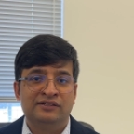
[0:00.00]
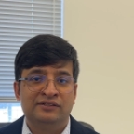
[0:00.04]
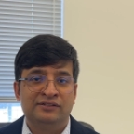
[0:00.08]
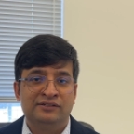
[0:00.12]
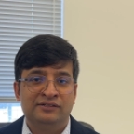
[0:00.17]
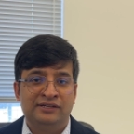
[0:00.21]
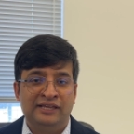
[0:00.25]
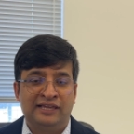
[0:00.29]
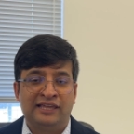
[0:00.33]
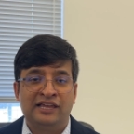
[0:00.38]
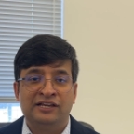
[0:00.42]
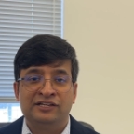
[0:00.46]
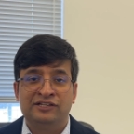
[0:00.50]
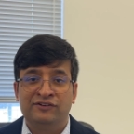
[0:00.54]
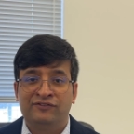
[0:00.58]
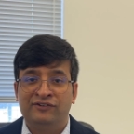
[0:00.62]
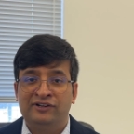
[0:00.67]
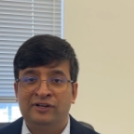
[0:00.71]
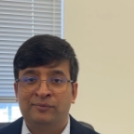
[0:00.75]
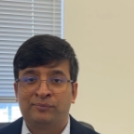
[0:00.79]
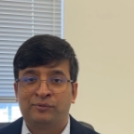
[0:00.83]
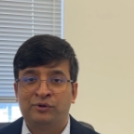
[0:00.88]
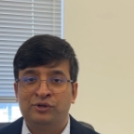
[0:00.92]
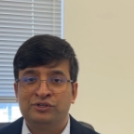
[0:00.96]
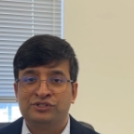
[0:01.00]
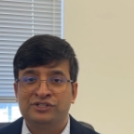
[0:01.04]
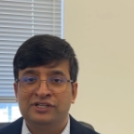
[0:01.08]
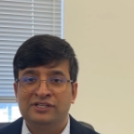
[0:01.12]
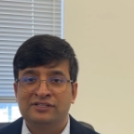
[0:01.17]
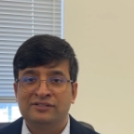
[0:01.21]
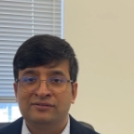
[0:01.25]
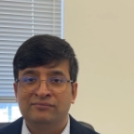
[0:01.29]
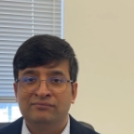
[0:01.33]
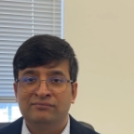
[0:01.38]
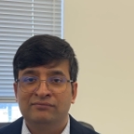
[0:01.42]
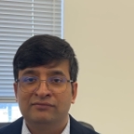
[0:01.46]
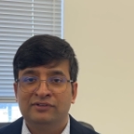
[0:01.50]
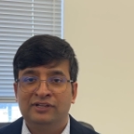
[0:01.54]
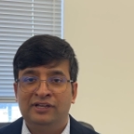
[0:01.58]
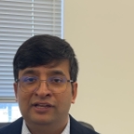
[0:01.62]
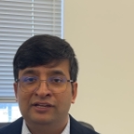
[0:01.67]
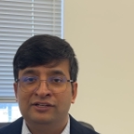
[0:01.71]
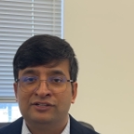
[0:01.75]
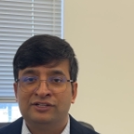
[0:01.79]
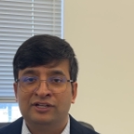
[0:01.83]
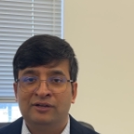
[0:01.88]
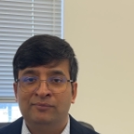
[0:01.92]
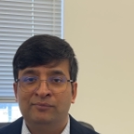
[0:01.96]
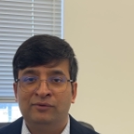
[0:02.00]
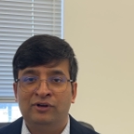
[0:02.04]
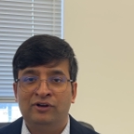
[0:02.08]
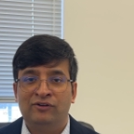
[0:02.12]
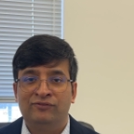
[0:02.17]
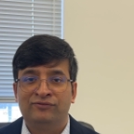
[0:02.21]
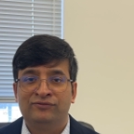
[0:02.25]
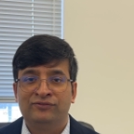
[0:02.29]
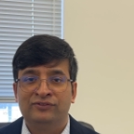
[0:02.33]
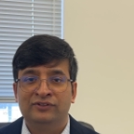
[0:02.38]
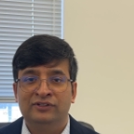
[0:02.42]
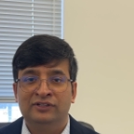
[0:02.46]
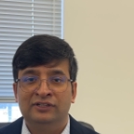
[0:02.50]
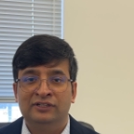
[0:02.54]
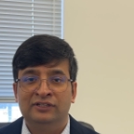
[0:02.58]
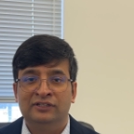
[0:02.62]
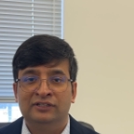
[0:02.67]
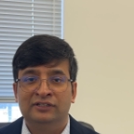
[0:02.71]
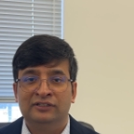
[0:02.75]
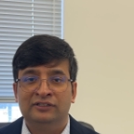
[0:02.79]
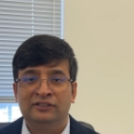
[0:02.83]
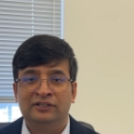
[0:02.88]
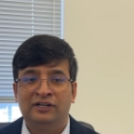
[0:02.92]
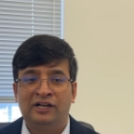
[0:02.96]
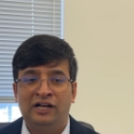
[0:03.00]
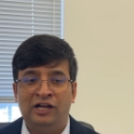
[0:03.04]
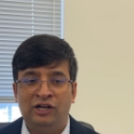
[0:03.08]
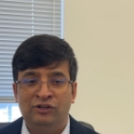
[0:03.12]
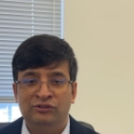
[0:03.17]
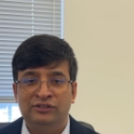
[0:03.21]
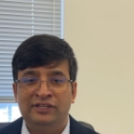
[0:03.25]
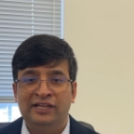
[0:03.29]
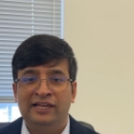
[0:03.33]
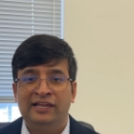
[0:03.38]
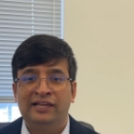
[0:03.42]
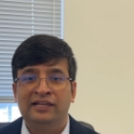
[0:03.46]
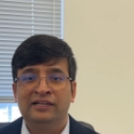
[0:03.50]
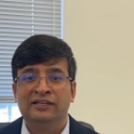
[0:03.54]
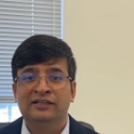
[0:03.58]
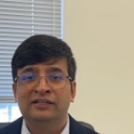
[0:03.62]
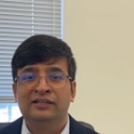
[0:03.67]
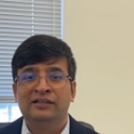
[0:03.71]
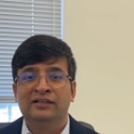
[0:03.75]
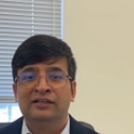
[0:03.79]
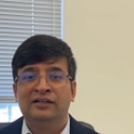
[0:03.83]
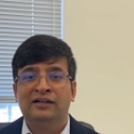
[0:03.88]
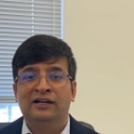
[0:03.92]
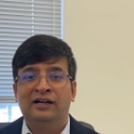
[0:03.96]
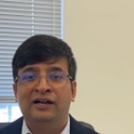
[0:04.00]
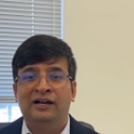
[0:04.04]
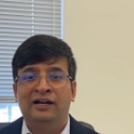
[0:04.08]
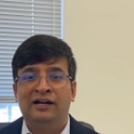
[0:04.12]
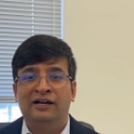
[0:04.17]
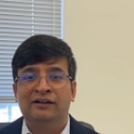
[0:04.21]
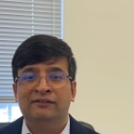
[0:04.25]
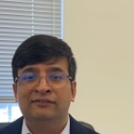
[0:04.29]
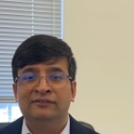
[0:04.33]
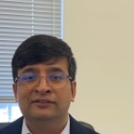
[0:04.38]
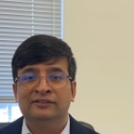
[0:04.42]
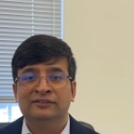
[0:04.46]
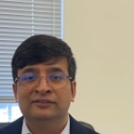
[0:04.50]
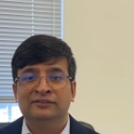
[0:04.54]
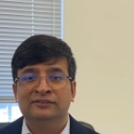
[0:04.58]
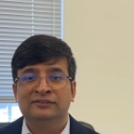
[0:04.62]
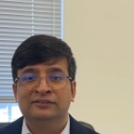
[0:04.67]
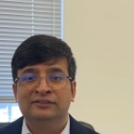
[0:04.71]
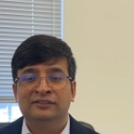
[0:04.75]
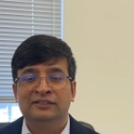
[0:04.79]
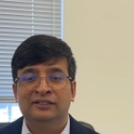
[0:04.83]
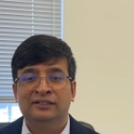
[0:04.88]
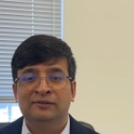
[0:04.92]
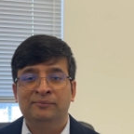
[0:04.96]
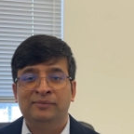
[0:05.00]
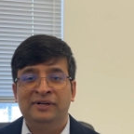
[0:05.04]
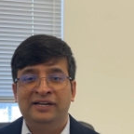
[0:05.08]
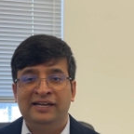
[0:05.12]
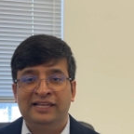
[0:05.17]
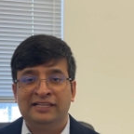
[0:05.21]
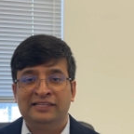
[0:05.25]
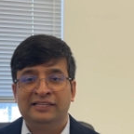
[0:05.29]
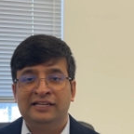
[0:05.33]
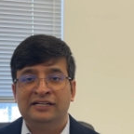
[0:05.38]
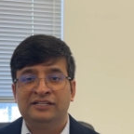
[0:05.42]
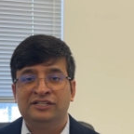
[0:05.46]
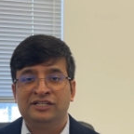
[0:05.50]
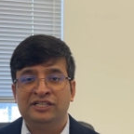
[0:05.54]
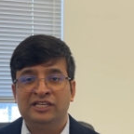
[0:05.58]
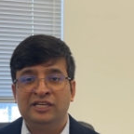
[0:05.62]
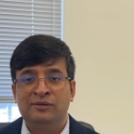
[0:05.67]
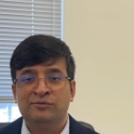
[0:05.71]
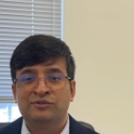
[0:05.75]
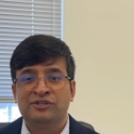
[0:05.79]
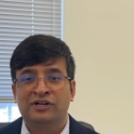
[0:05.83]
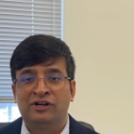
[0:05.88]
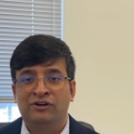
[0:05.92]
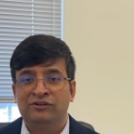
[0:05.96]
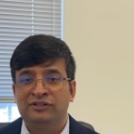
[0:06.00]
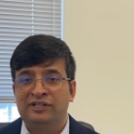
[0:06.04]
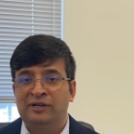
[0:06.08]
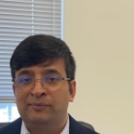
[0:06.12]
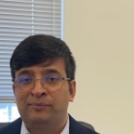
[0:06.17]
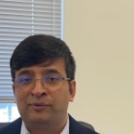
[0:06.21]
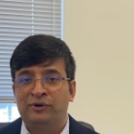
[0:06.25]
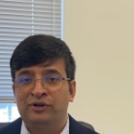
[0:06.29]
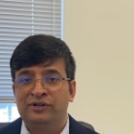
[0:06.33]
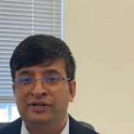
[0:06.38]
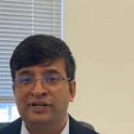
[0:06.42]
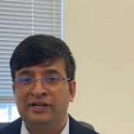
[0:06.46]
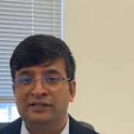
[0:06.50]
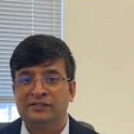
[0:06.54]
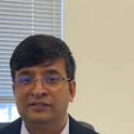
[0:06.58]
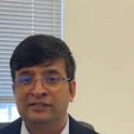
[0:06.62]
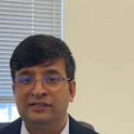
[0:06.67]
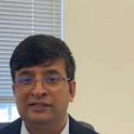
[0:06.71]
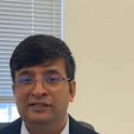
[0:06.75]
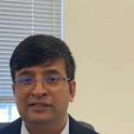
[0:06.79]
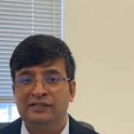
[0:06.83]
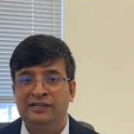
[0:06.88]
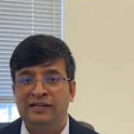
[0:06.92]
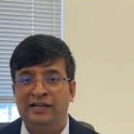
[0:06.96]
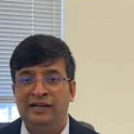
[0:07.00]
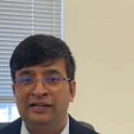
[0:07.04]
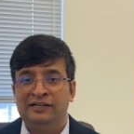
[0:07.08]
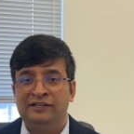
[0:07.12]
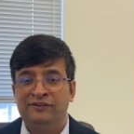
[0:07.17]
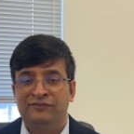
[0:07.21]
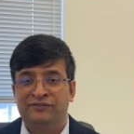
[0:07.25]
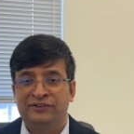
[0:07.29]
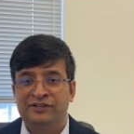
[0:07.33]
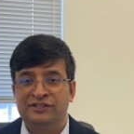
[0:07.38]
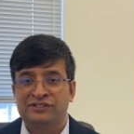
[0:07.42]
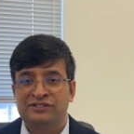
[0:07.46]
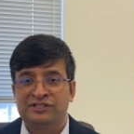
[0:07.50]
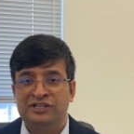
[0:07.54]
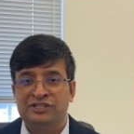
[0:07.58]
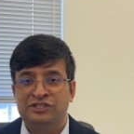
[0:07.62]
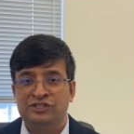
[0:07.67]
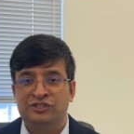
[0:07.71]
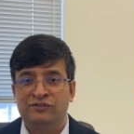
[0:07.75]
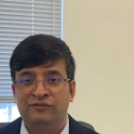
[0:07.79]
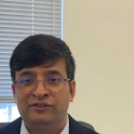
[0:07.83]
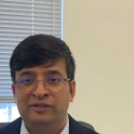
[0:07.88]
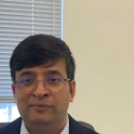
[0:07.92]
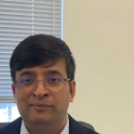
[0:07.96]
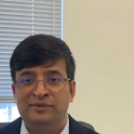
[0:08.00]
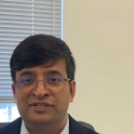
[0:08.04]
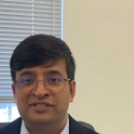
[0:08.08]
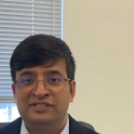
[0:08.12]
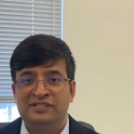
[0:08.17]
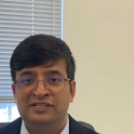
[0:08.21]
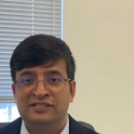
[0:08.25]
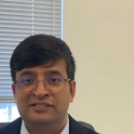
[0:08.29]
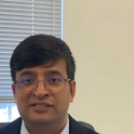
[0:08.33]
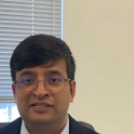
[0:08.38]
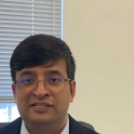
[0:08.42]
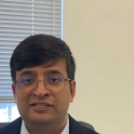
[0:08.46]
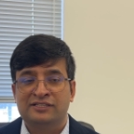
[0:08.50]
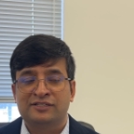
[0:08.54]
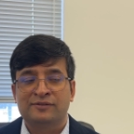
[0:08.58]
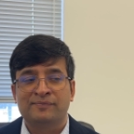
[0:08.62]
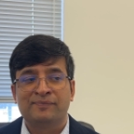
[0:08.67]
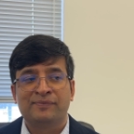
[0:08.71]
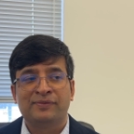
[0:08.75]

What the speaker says: taking different approaches in terms of how they are building their teams around their product at different stages of their businesses.